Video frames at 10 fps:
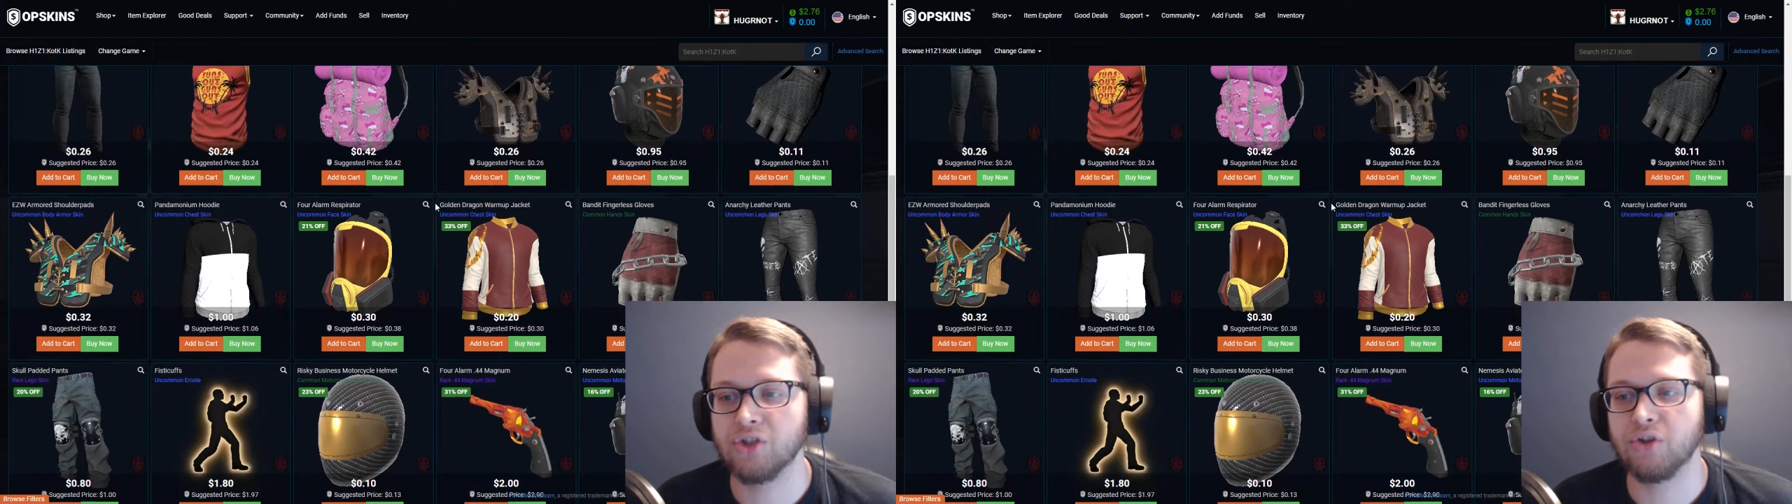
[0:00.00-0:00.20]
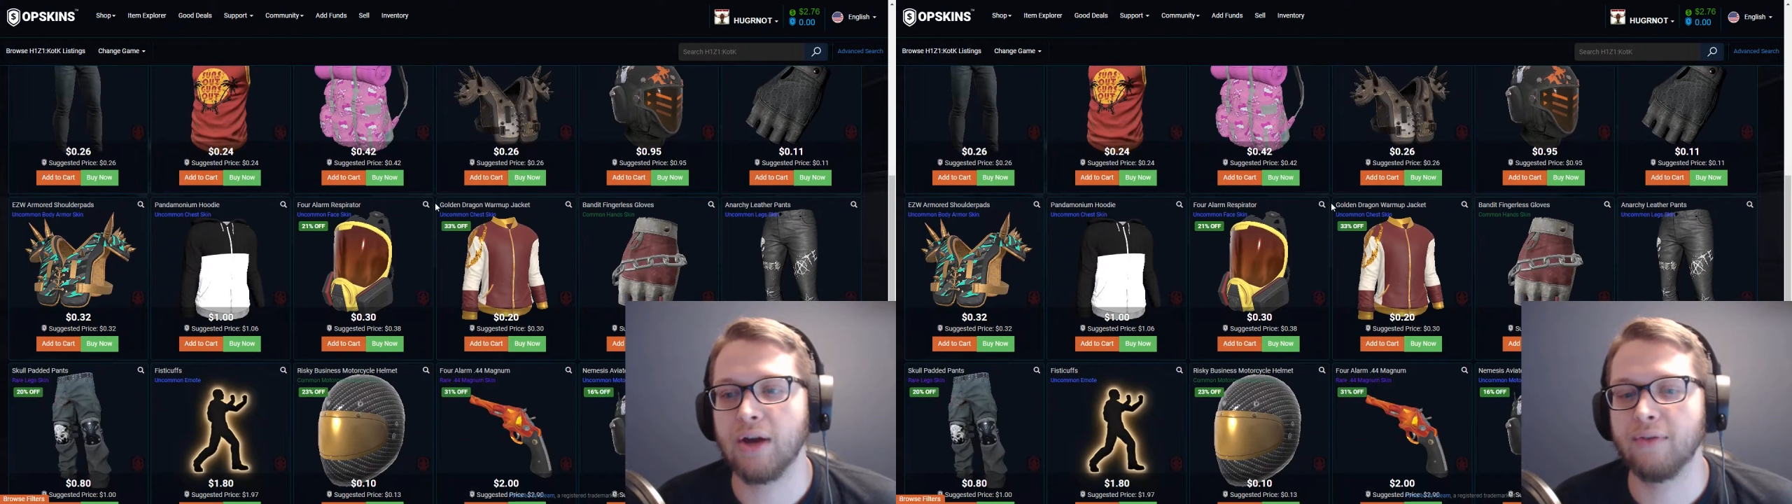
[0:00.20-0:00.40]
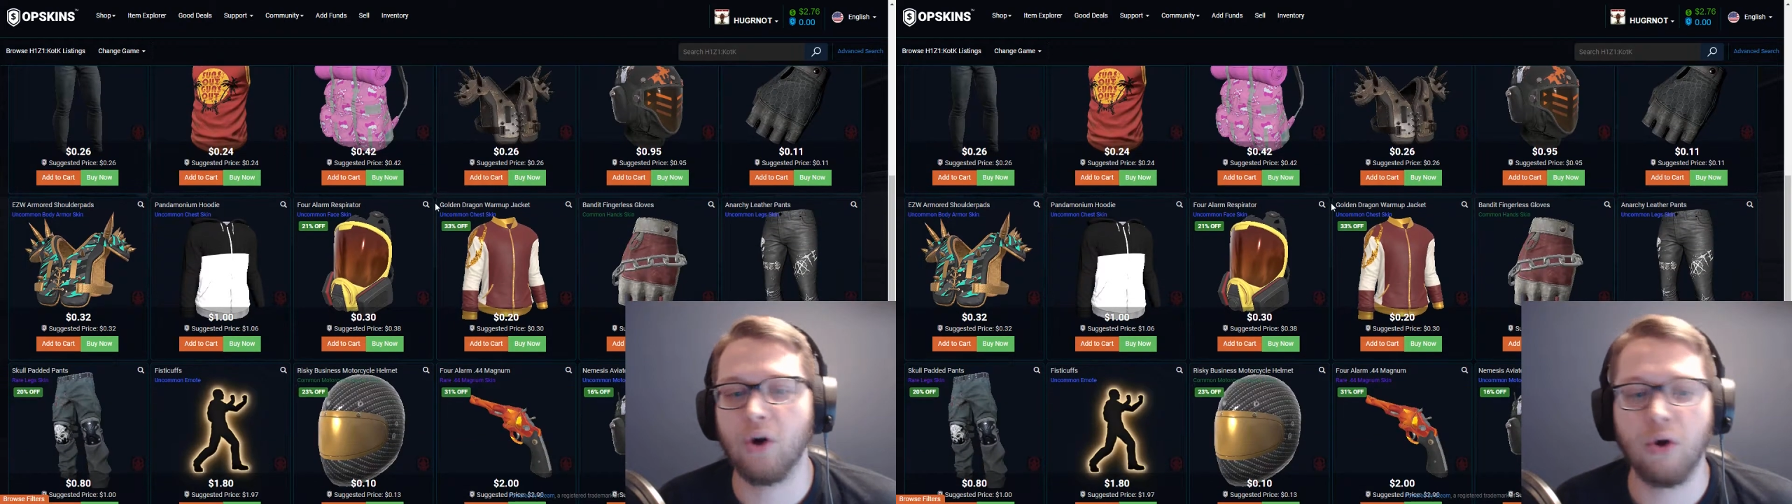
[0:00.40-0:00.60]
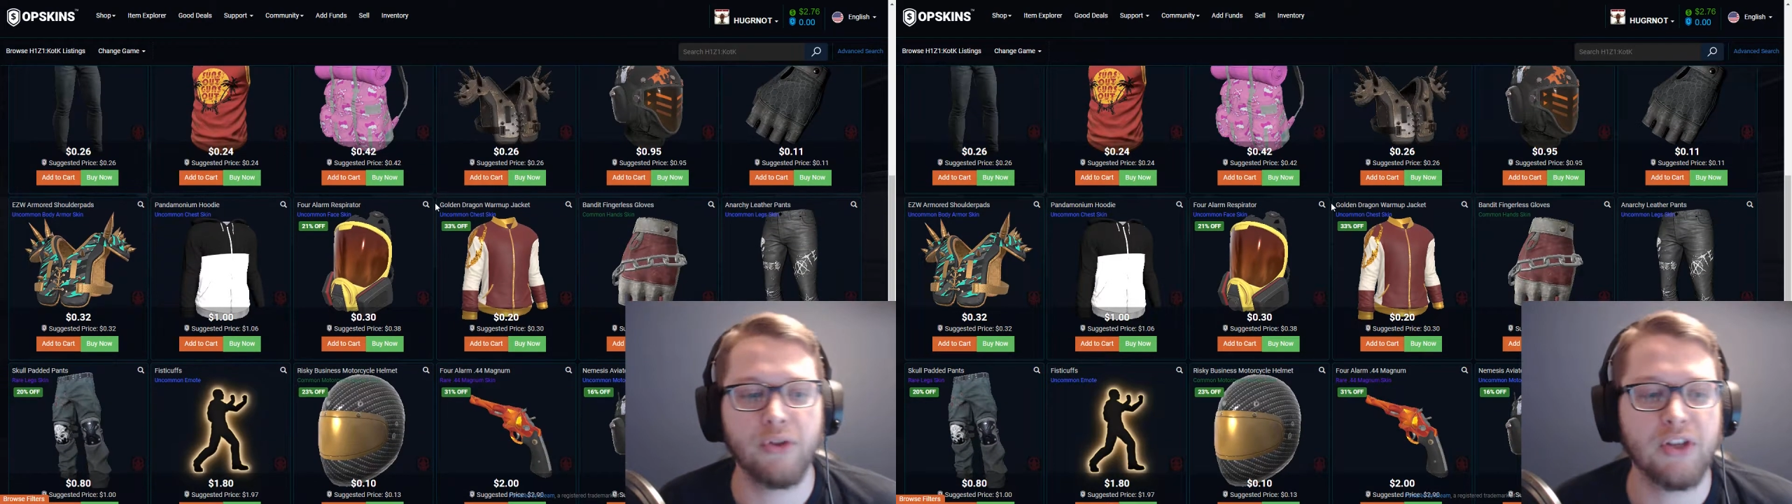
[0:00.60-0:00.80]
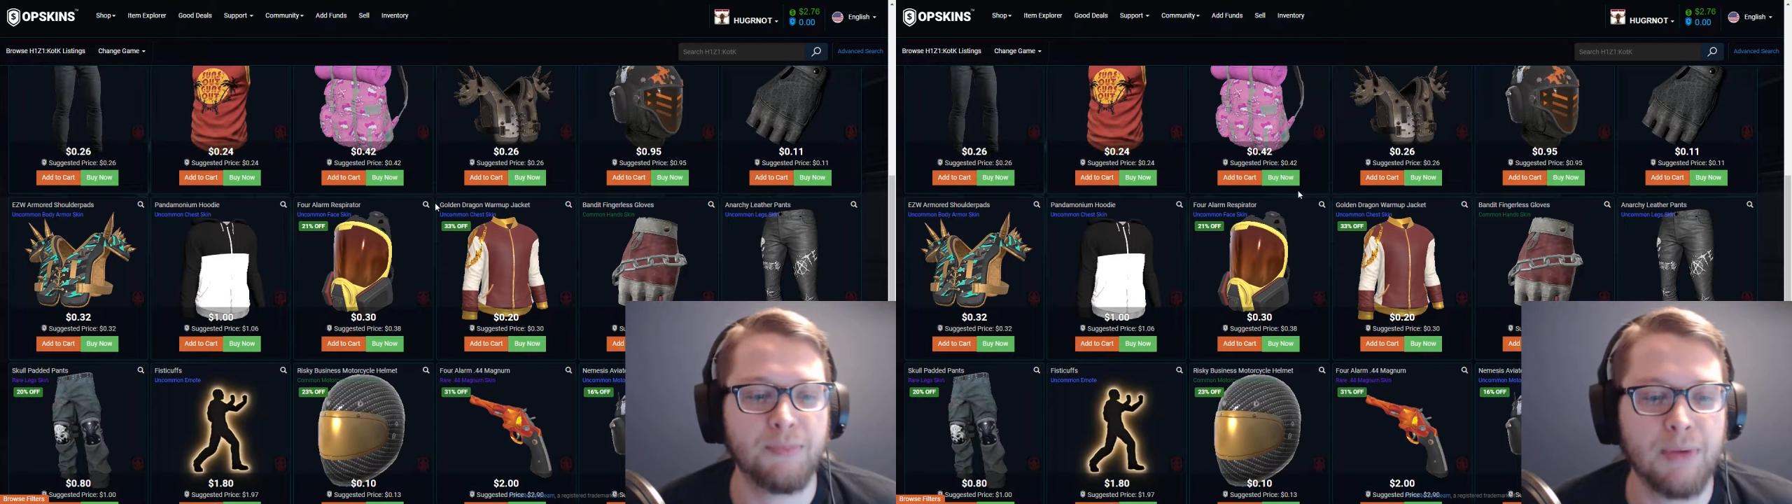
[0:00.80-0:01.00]
you have all
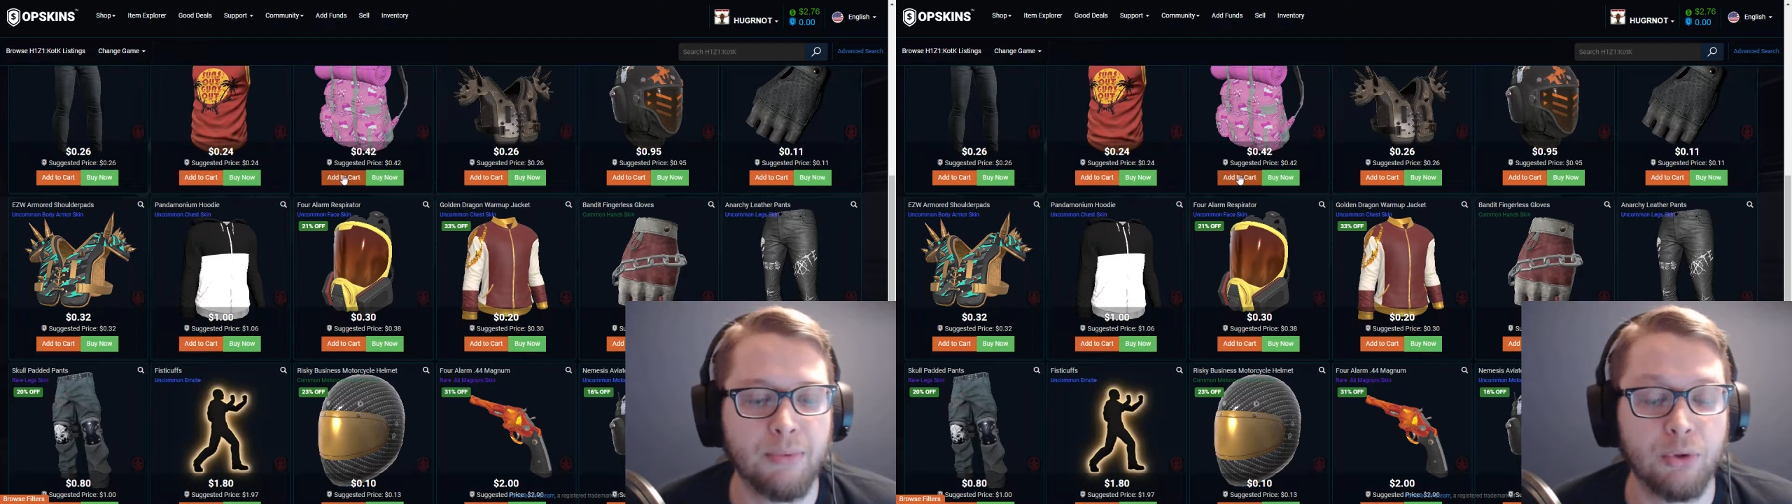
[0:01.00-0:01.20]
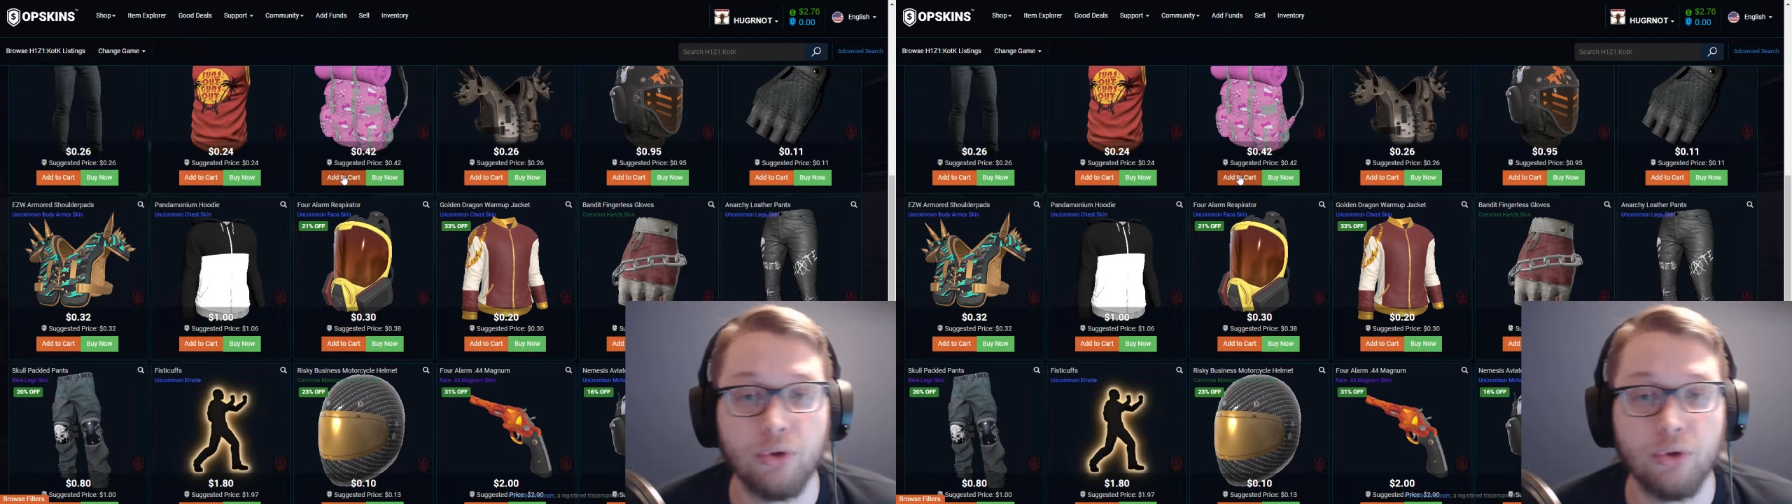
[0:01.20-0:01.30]
these people who